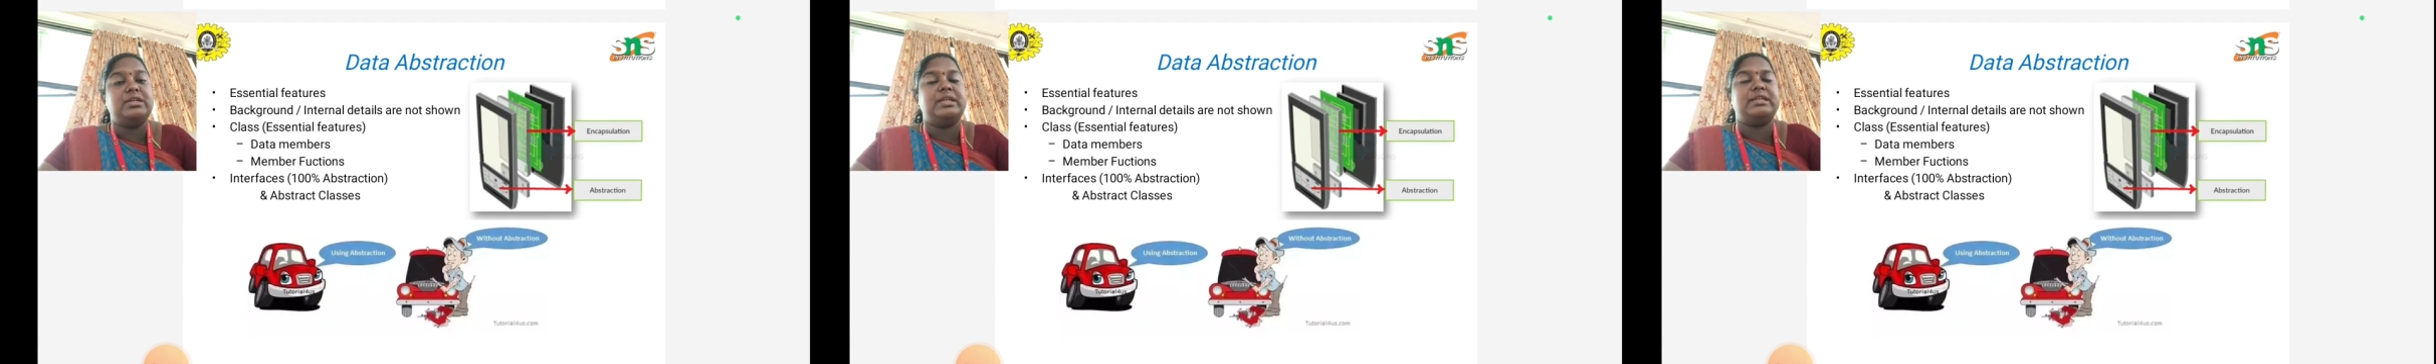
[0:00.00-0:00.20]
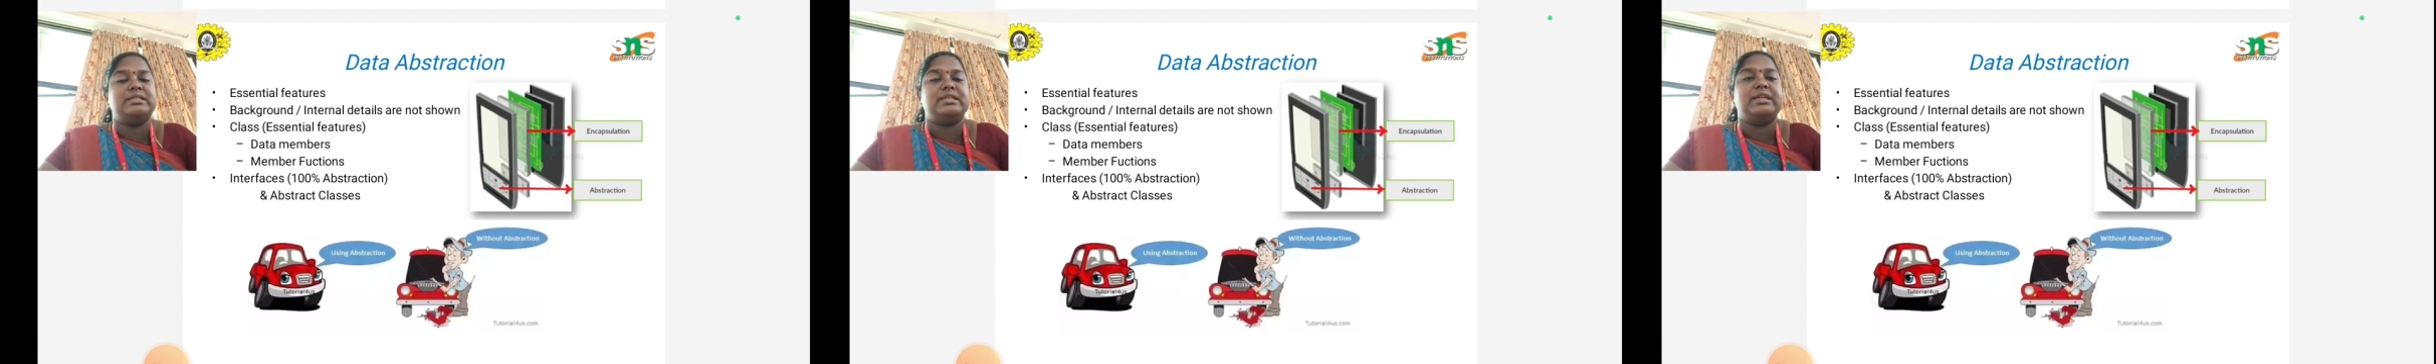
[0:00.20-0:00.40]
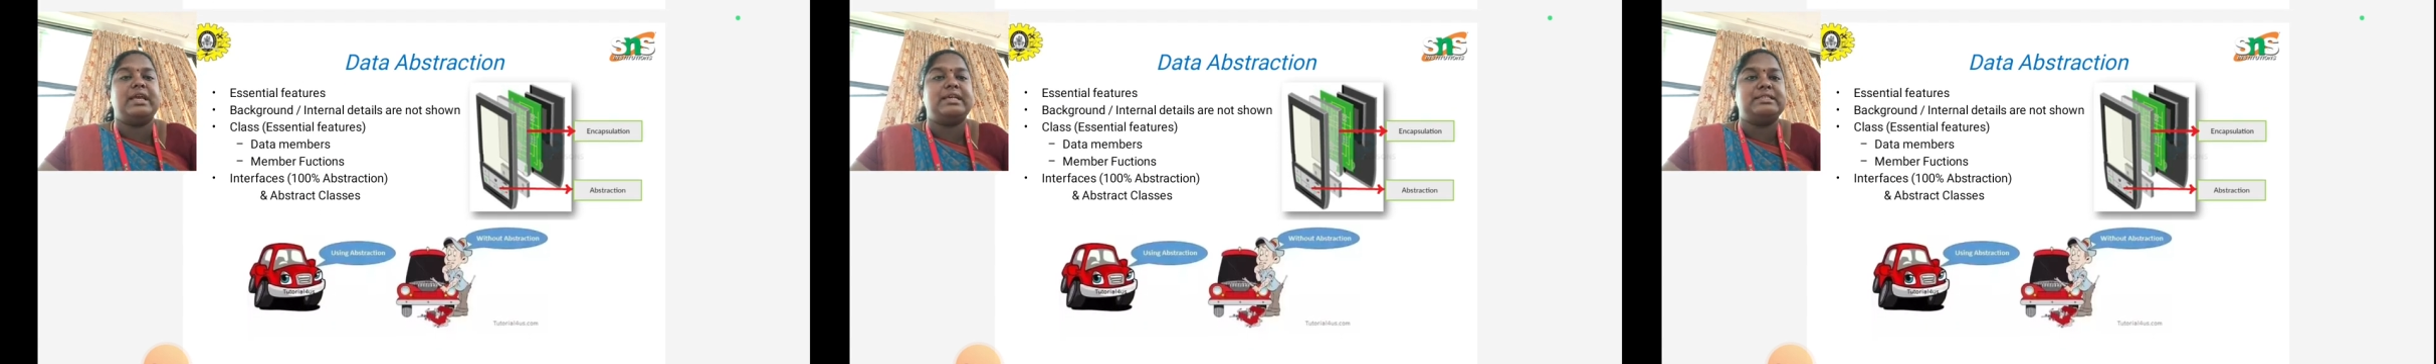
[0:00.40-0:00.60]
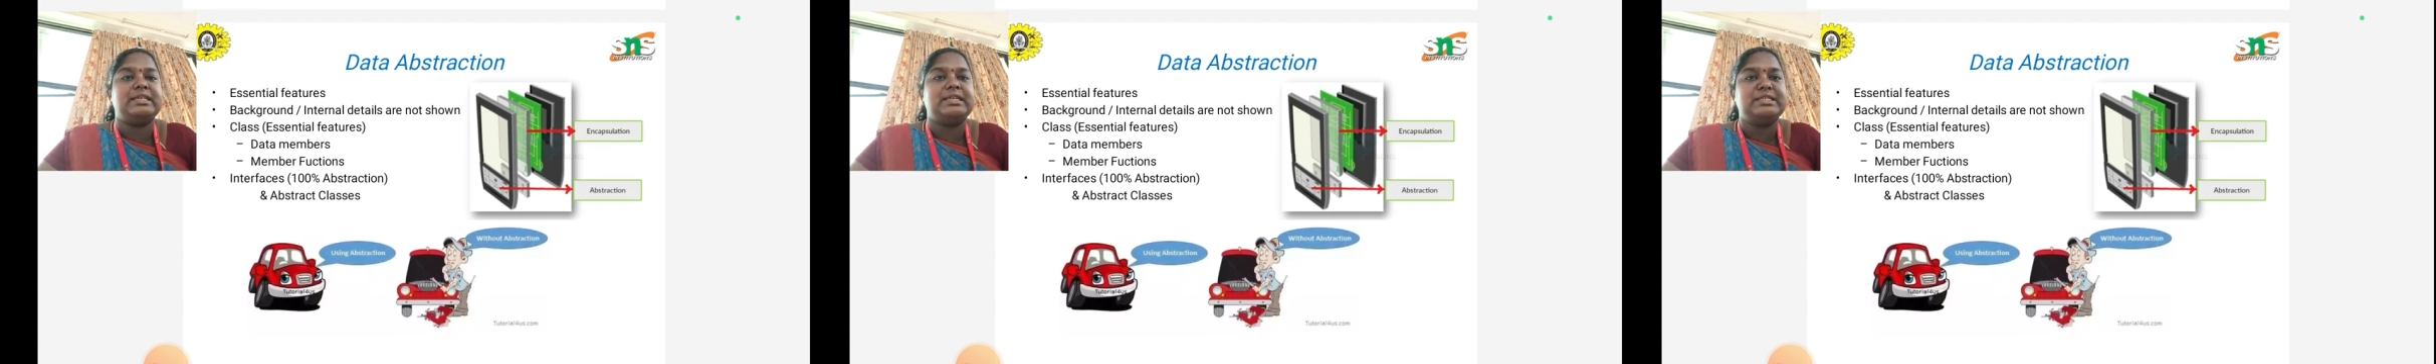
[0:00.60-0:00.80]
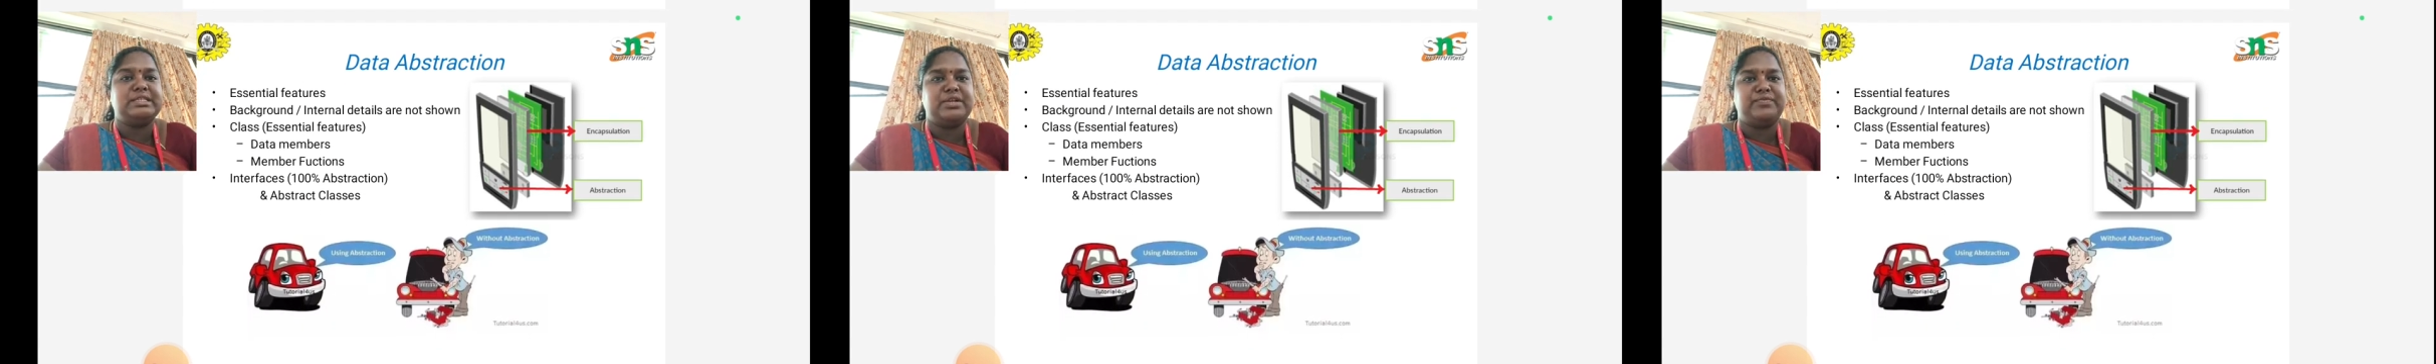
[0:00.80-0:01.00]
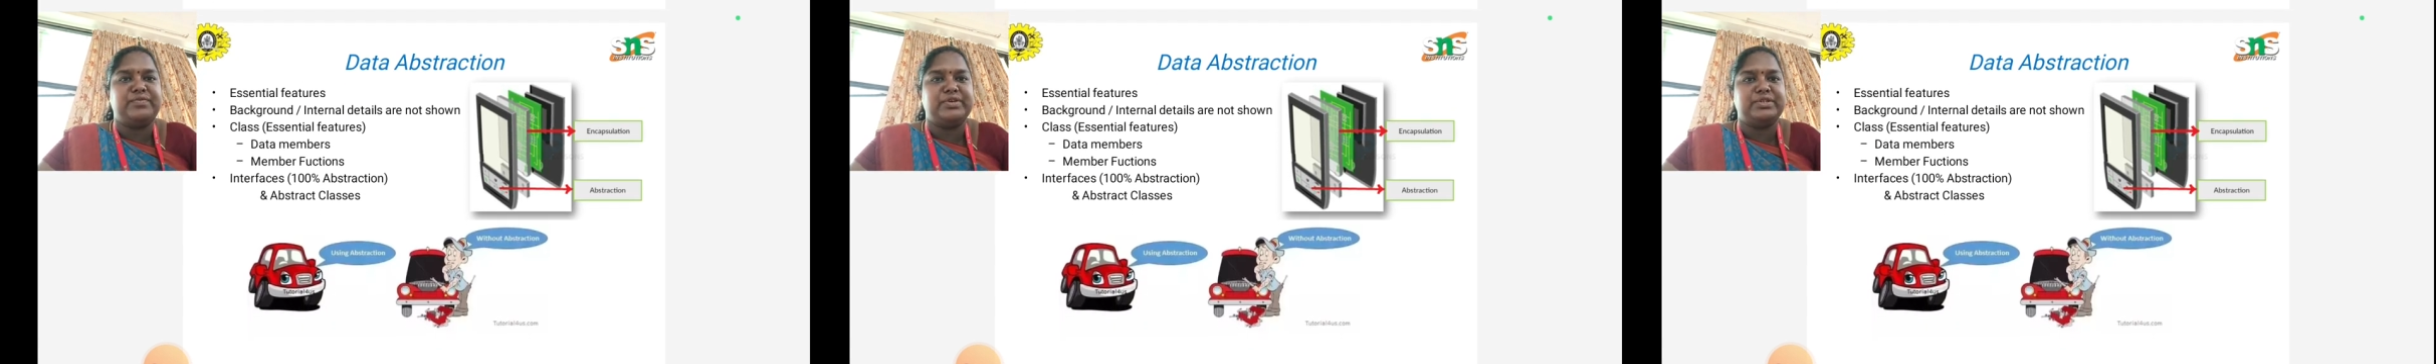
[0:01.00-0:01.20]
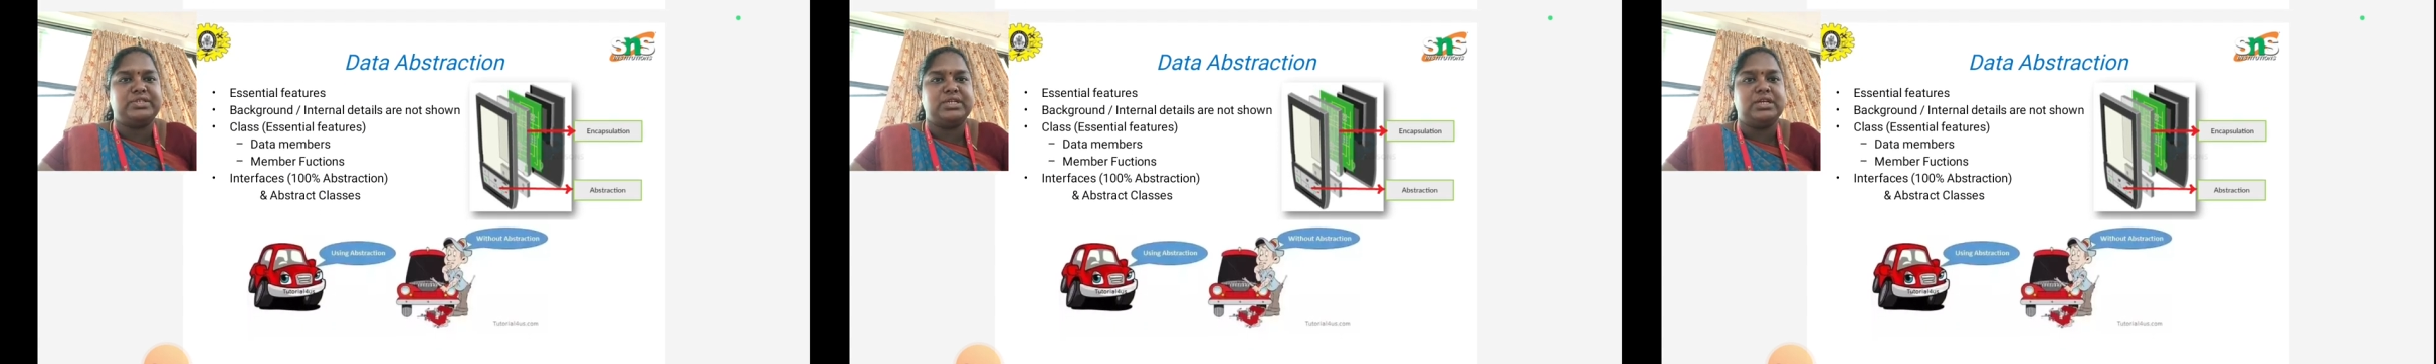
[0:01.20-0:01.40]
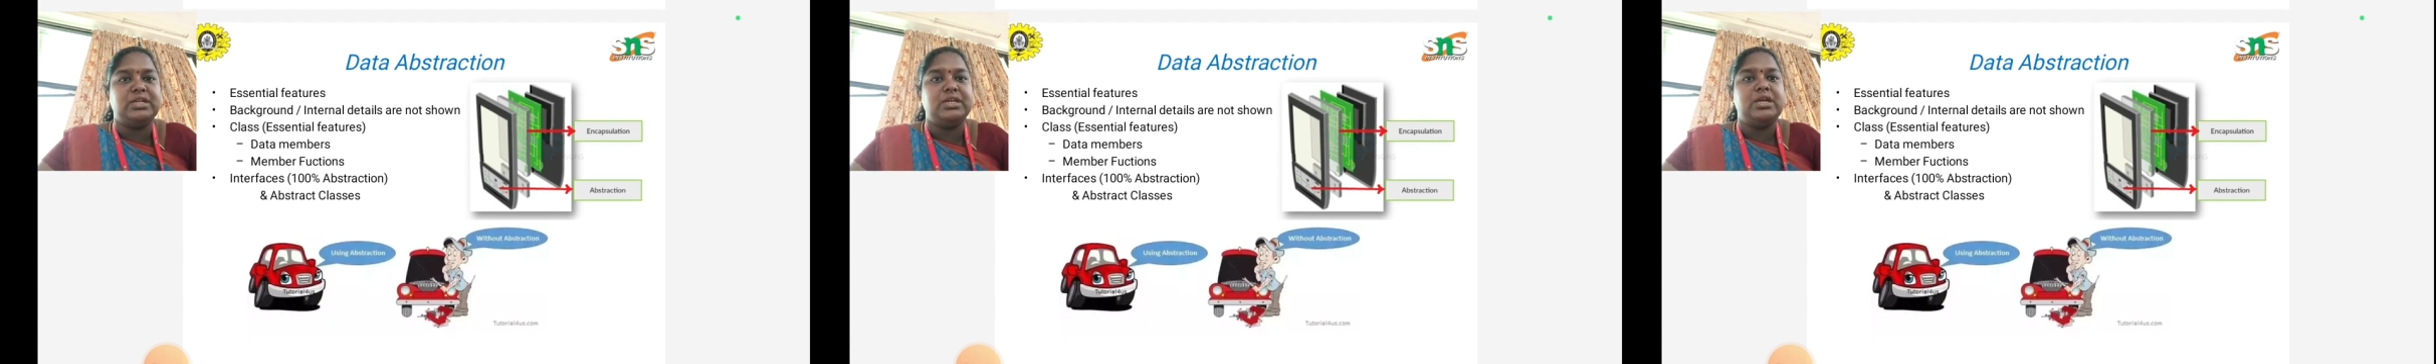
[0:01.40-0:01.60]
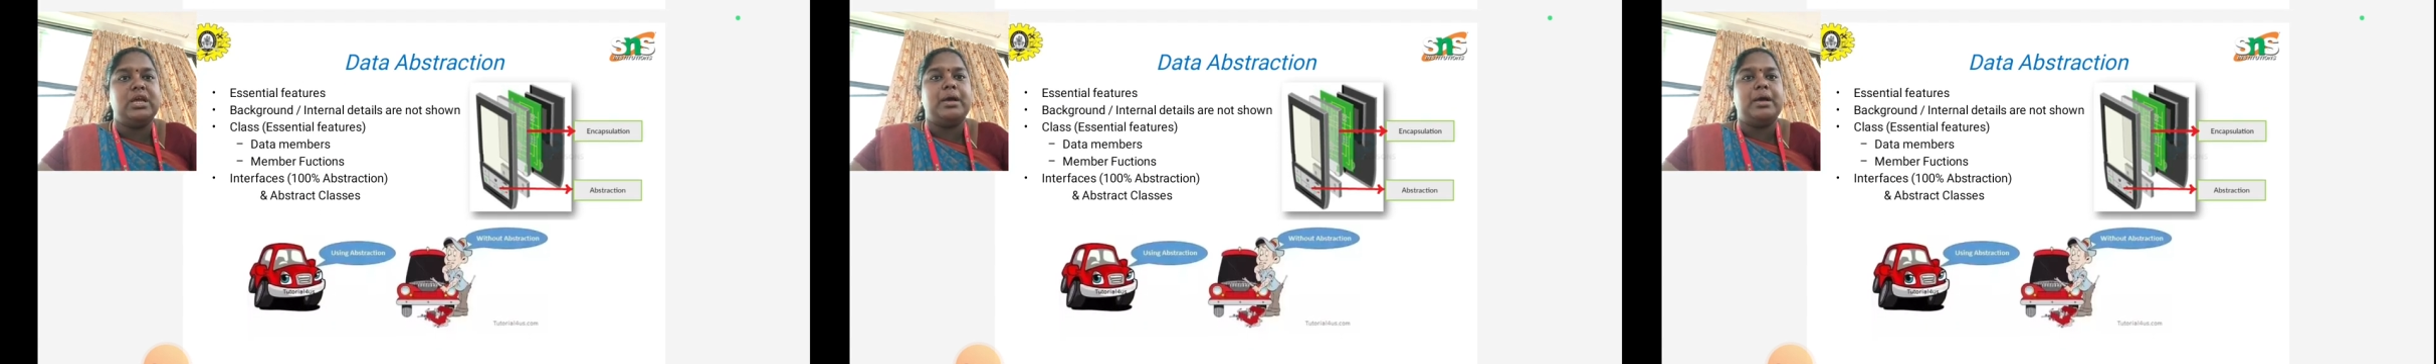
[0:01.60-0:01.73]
it is an essential feature.